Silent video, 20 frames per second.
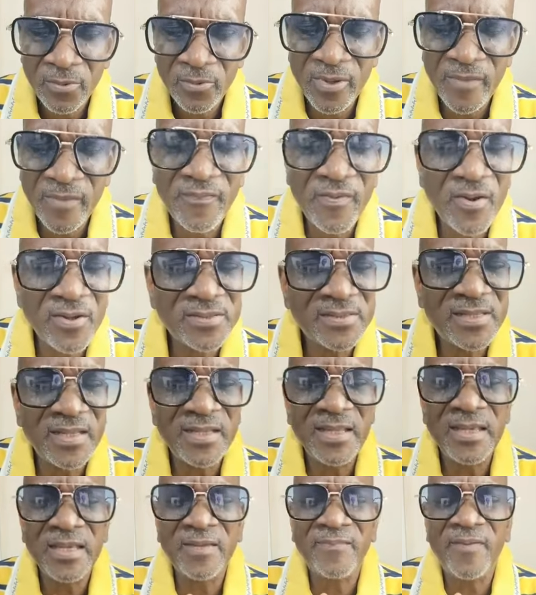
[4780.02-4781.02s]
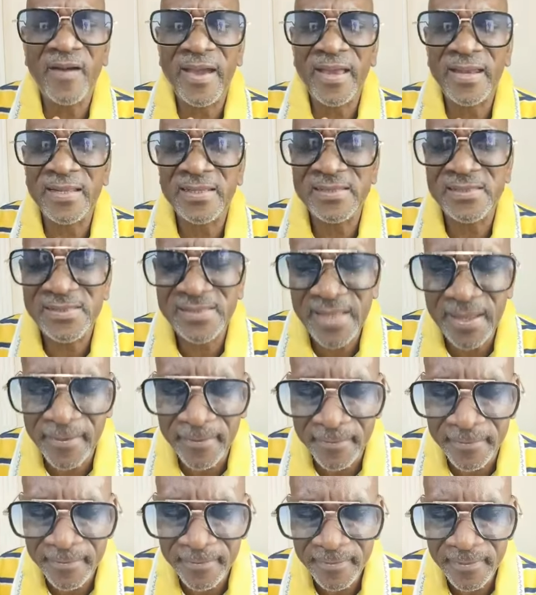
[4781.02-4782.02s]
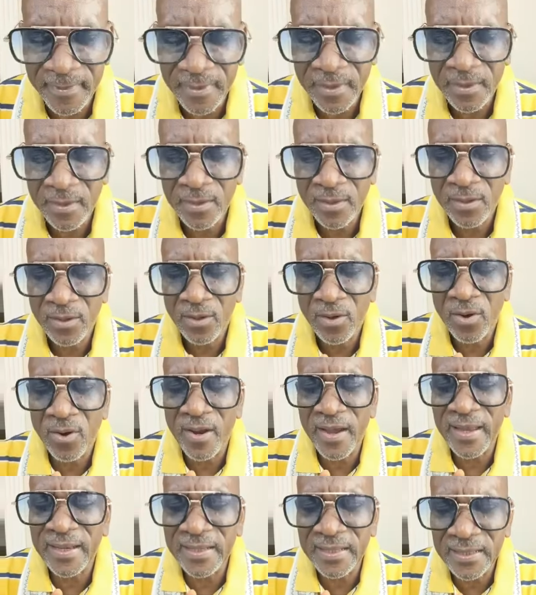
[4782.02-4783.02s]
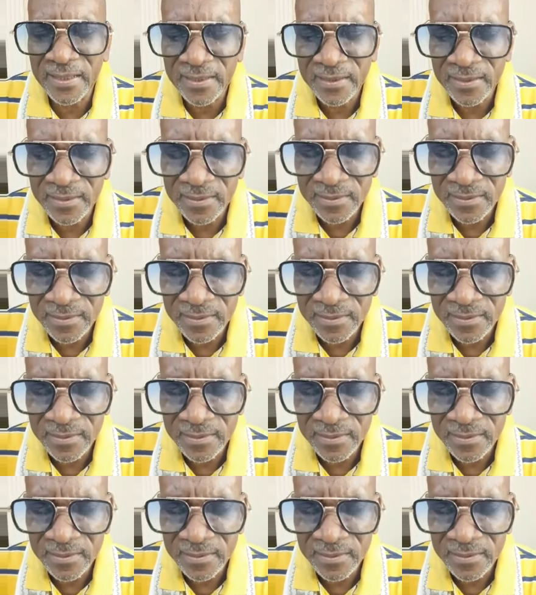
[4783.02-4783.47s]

Reverse the need for any stem or any